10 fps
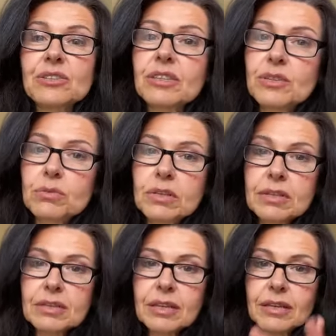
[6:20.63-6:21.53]
So this
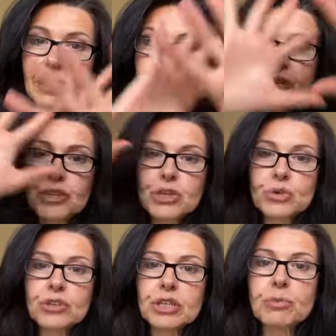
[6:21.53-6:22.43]
was a
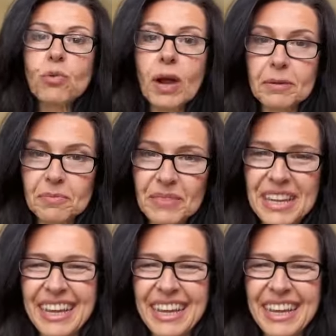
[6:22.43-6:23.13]
huge tip one.